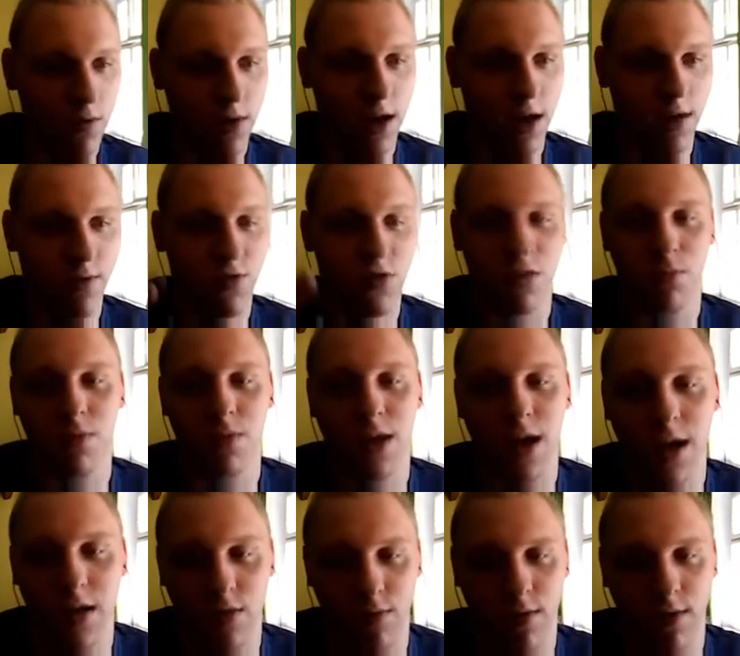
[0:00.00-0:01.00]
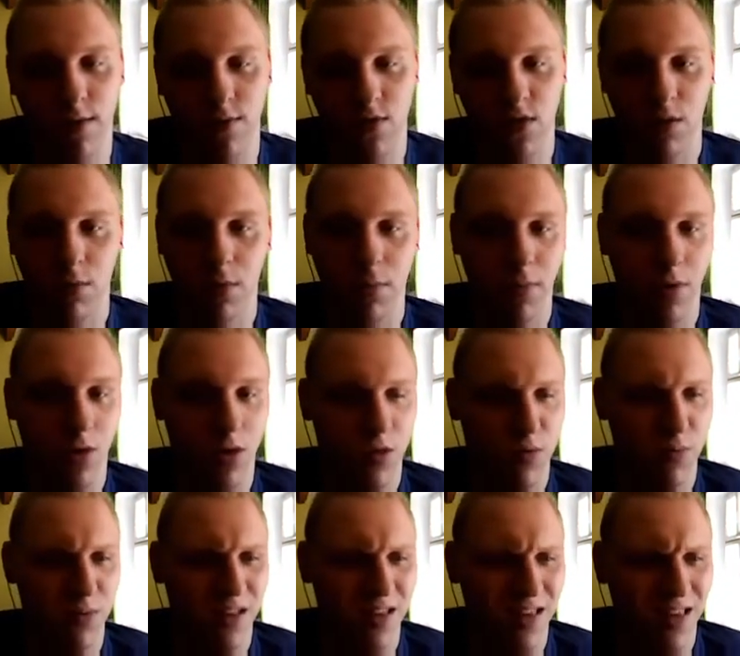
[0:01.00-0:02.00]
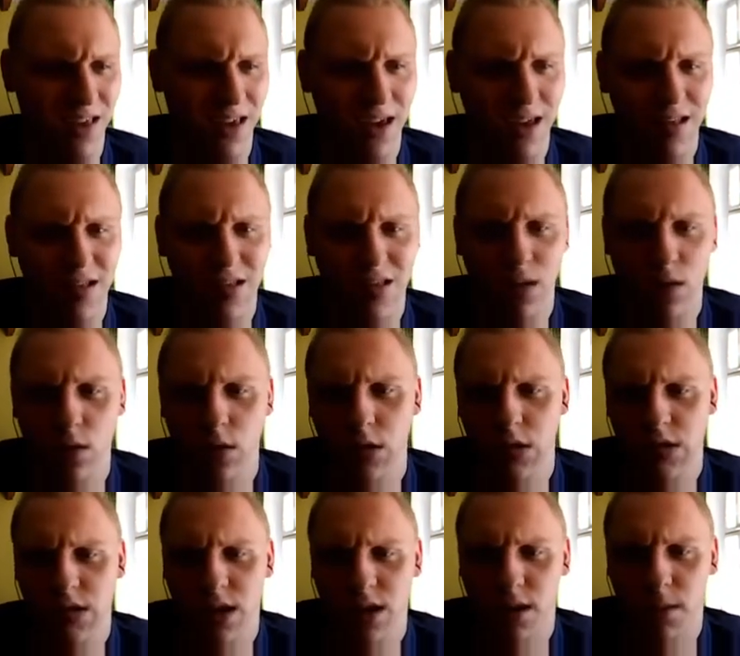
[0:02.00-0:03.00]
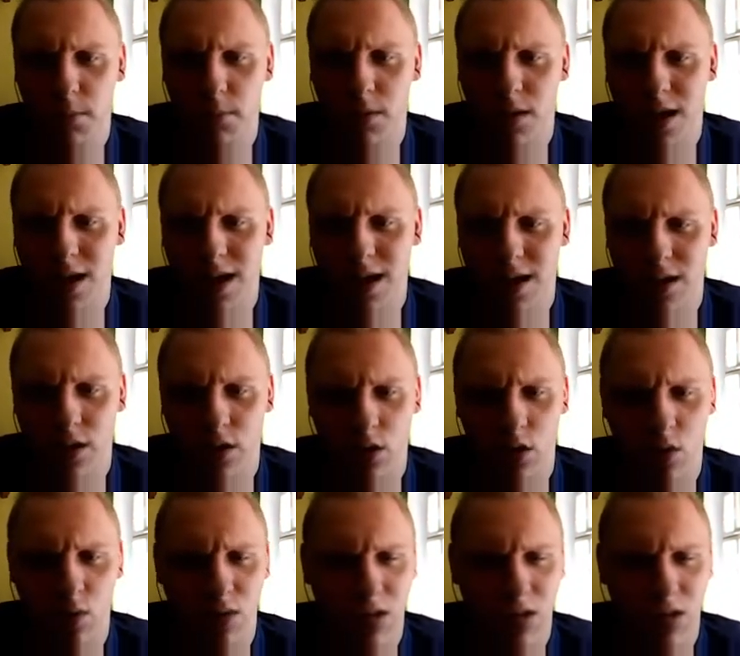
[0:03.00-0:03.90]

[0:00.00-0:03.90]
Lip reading: have some text and we have some images, but it still looks kind of bland, you know.